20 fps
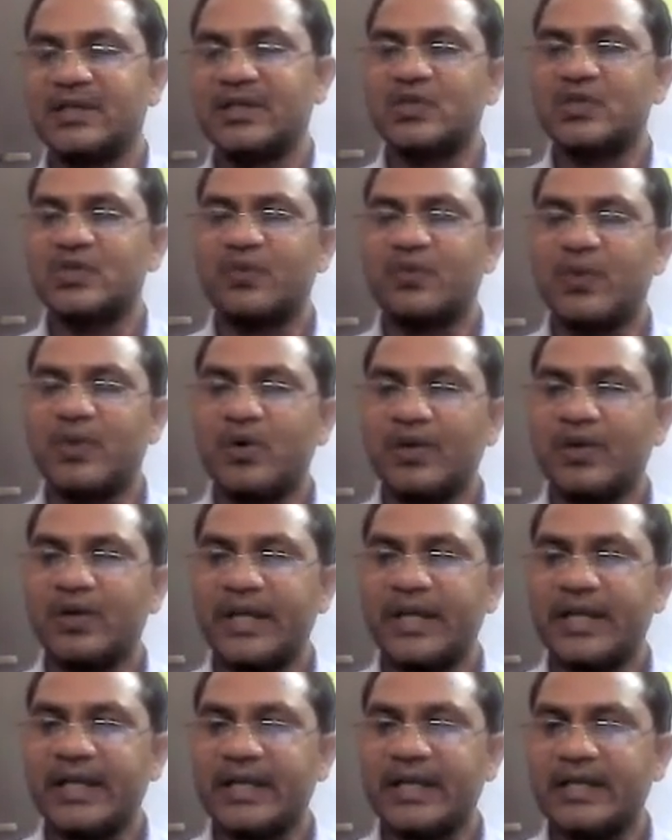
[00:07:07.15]
So
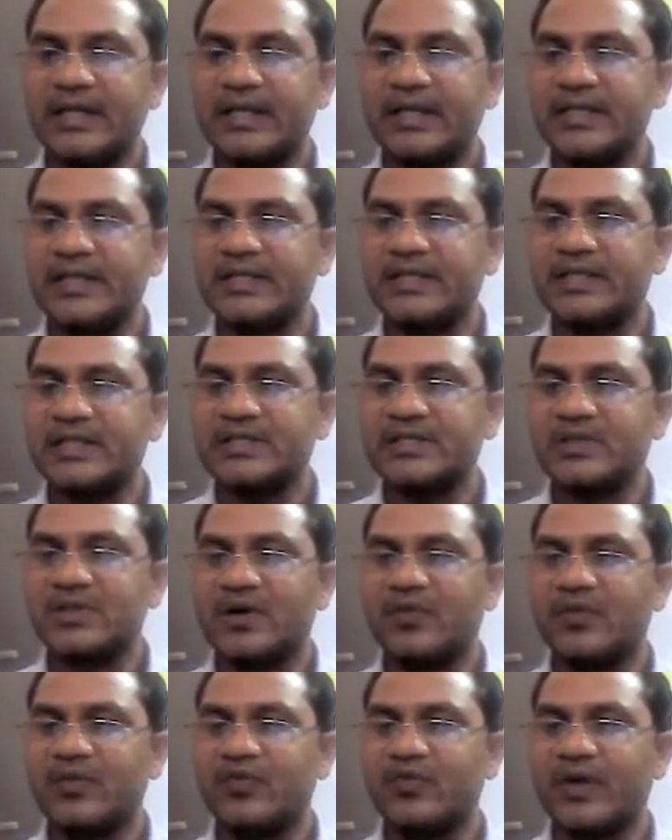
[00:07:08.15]
boundary conditions
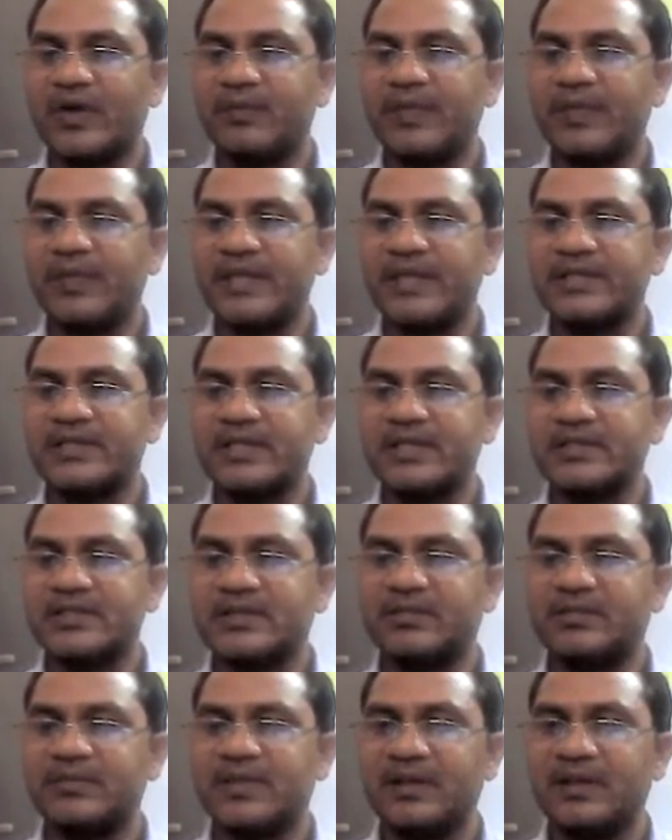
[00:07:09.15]
of
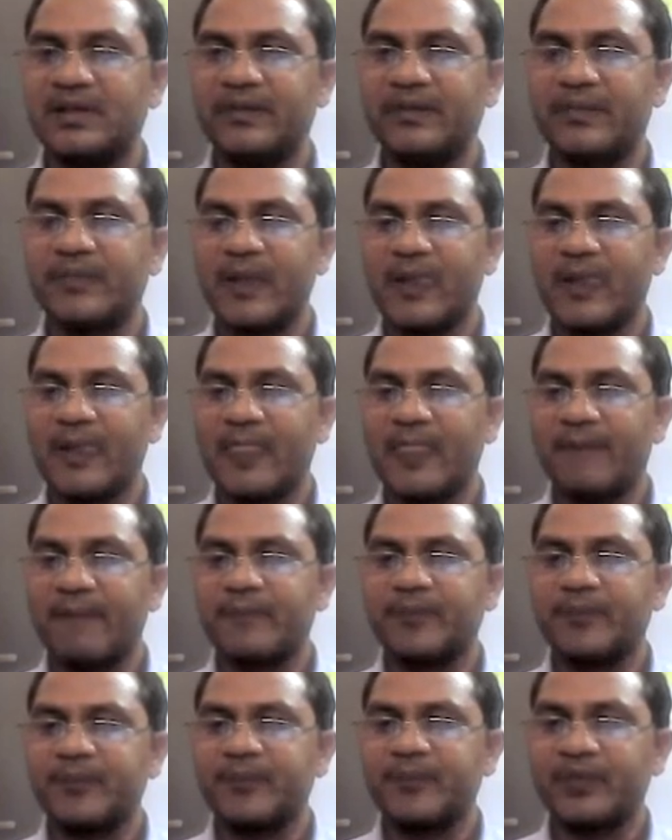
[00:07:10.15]
vibrations of the
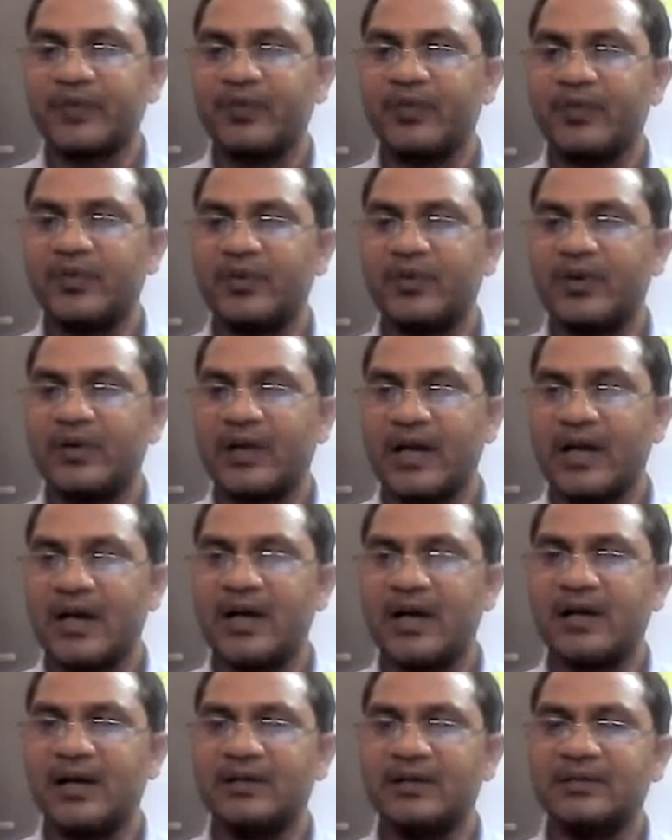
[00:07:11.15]

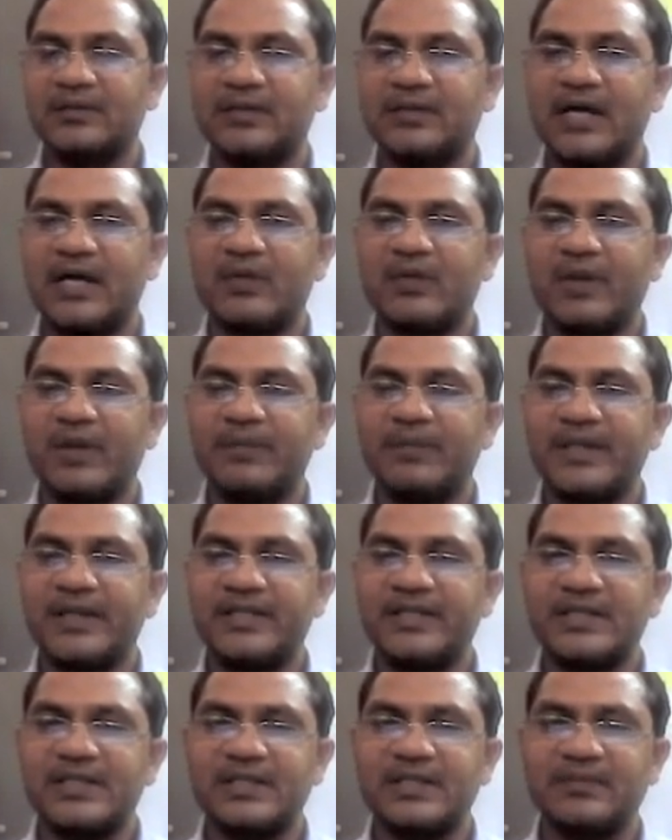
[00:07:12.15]
rod or
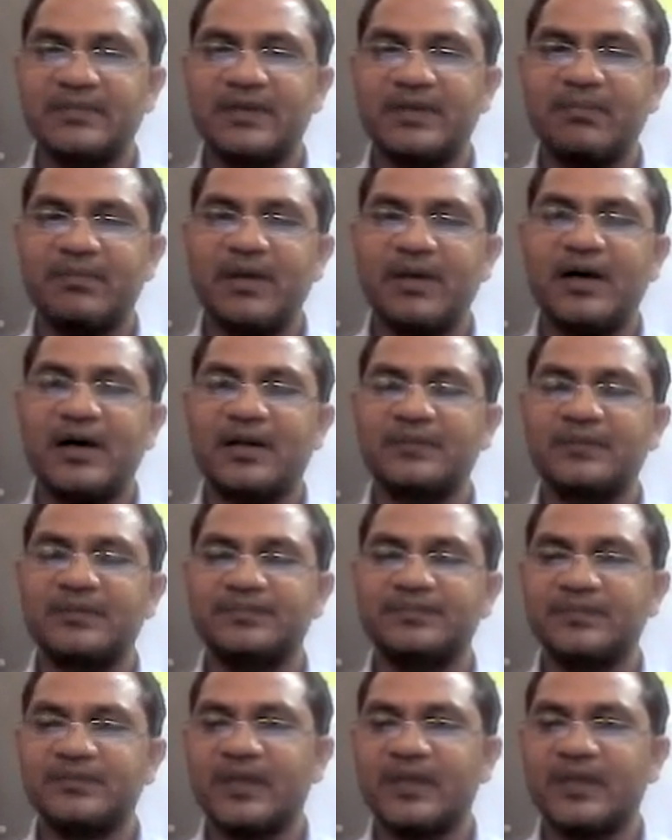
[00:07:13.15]
vibrations of the bar.